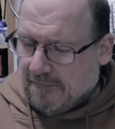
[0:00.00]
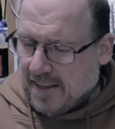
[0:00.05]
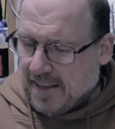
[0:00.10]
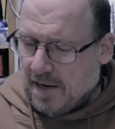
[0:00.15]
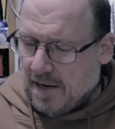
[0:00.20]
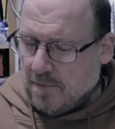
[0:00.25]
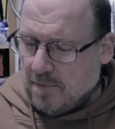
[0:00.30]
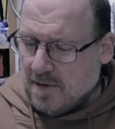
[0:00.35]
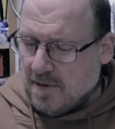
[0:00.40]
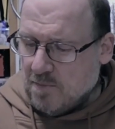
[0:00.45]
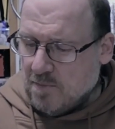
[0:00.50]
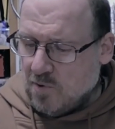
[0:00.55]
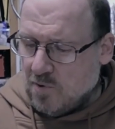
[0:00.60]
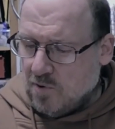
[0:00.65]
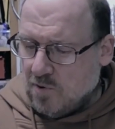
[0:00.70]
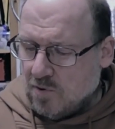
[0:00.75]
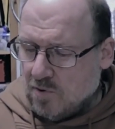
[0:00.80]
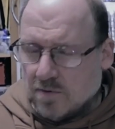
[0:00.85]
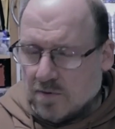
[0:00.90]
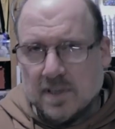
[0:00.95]
how many
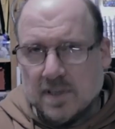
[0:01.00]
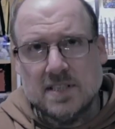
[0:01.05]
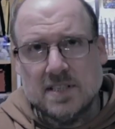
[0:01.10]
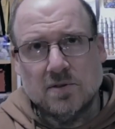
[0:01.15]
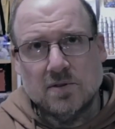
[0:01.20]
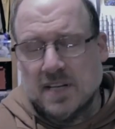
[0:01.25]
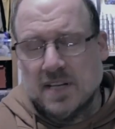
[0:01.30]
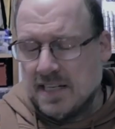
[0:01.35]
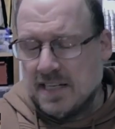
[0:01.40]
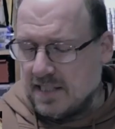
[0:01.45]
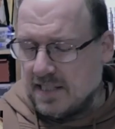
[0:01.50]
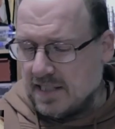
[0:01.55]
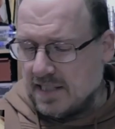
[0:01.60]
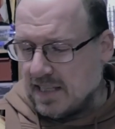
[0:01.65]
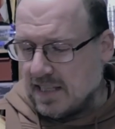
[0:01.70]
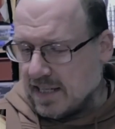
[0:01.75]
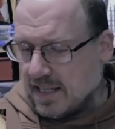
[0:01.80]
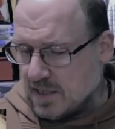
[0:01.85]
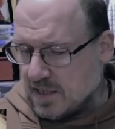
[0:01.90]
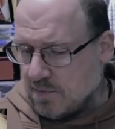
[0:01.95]
more until the end of the
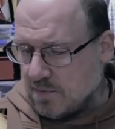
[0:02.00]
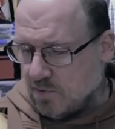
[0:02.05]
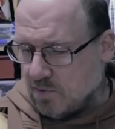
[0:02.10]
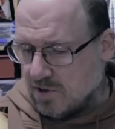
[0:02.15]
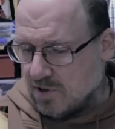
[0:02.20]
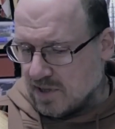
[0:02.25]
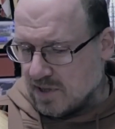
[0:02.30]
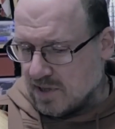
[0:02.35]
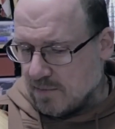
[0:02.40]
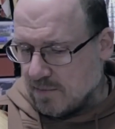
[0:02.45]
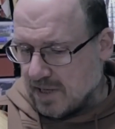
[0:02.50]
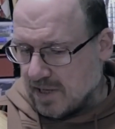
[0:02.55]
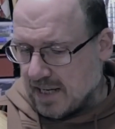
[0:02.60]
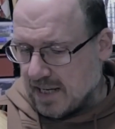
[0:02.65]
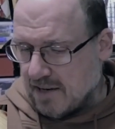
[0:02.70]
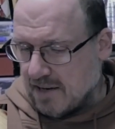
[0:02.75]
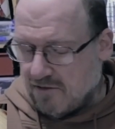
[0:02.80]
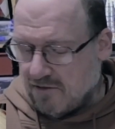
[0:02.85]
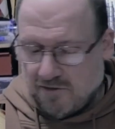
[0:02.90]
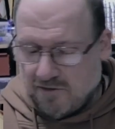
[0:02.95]
day explores can we
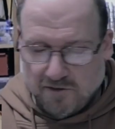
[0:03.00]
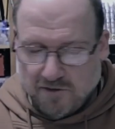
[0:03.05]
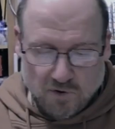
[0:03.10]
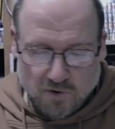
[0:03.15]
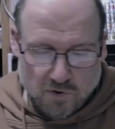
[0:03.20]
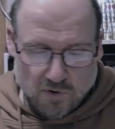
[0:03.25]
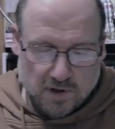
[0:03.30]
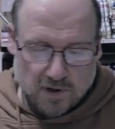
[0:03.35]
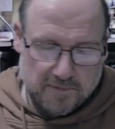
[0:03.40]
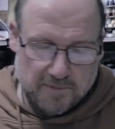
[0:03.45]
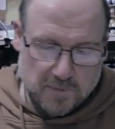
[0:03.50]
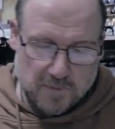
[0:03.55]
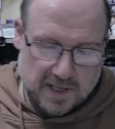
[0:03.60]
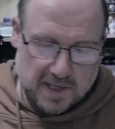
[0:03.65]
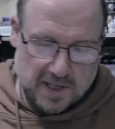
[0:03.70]
get? Four. We